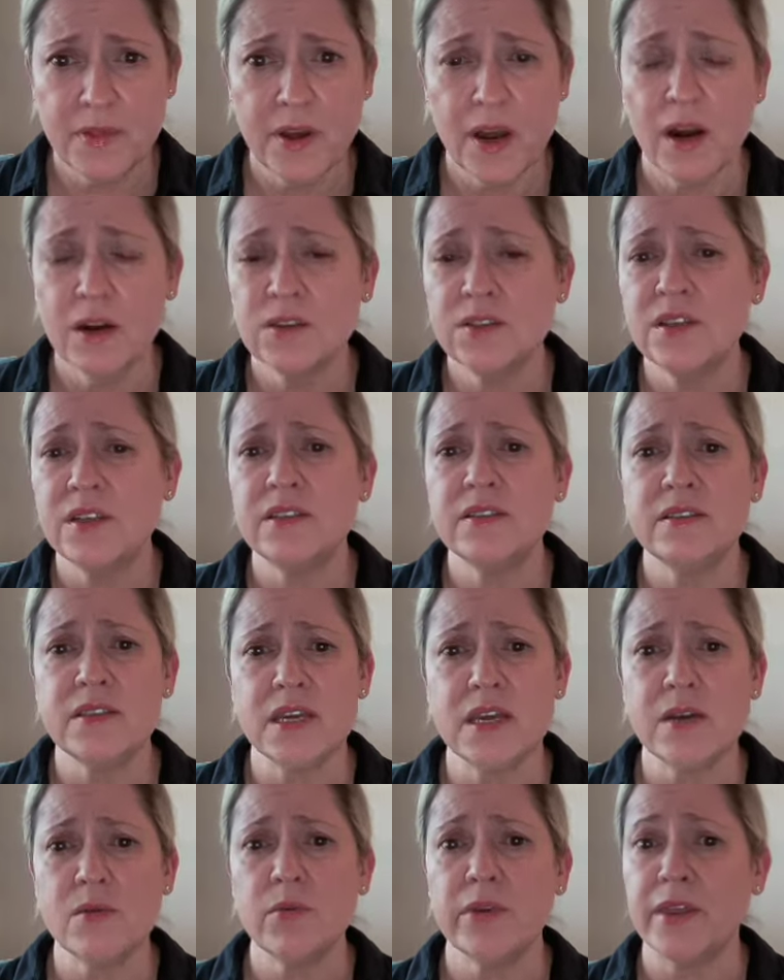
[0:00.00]

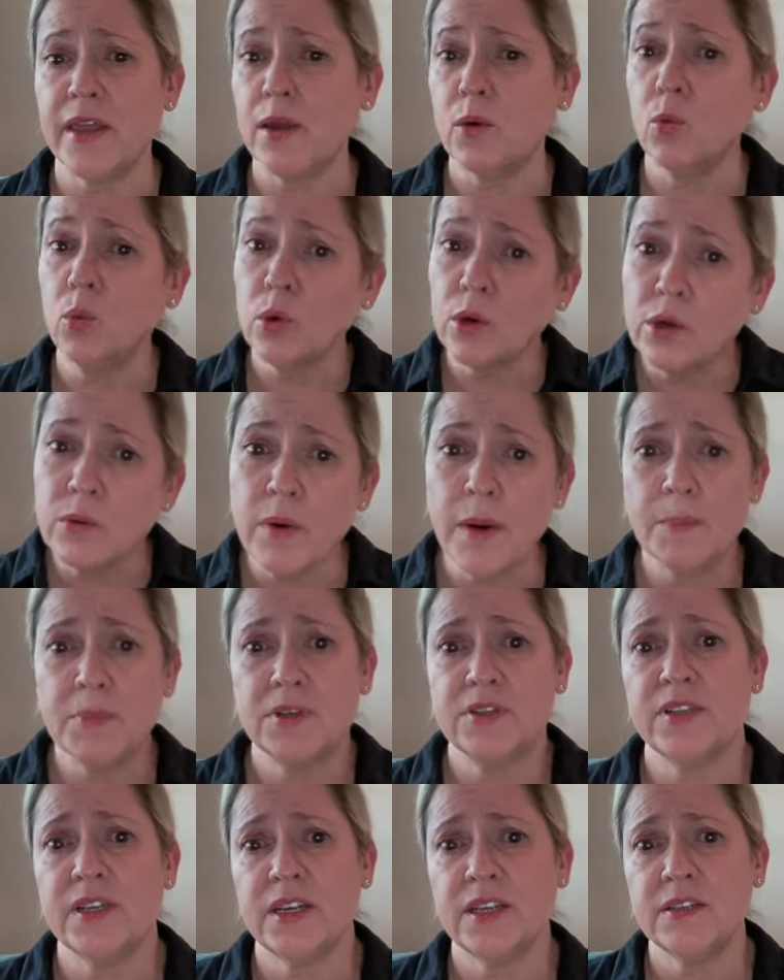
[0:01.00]
RCC, when they were
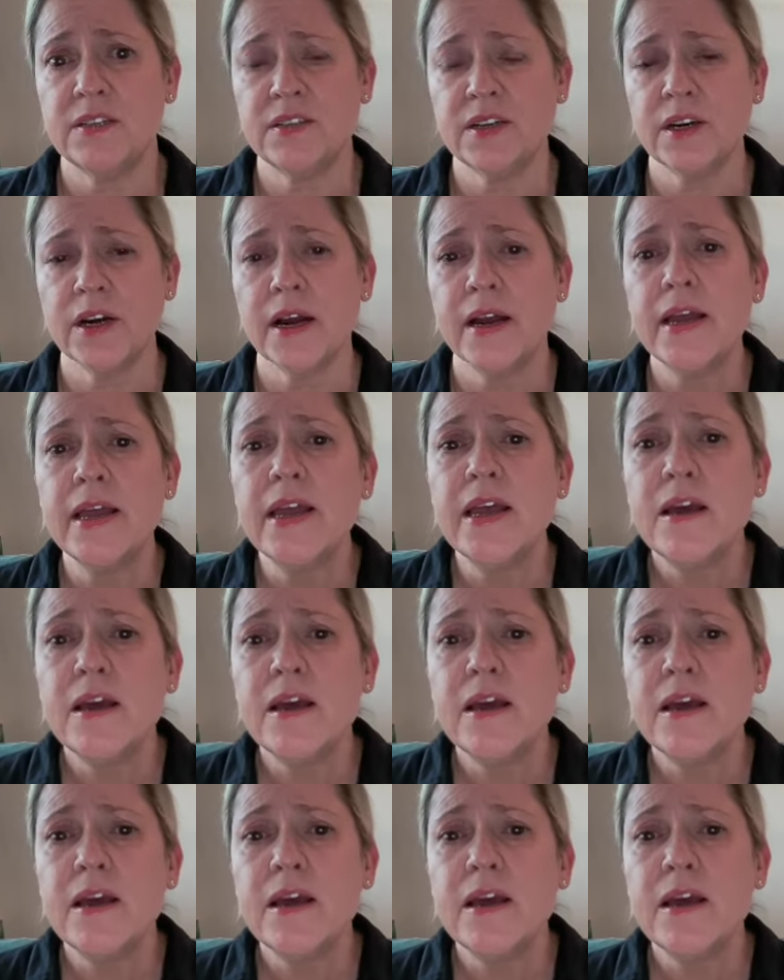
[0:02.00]
representing Sarah,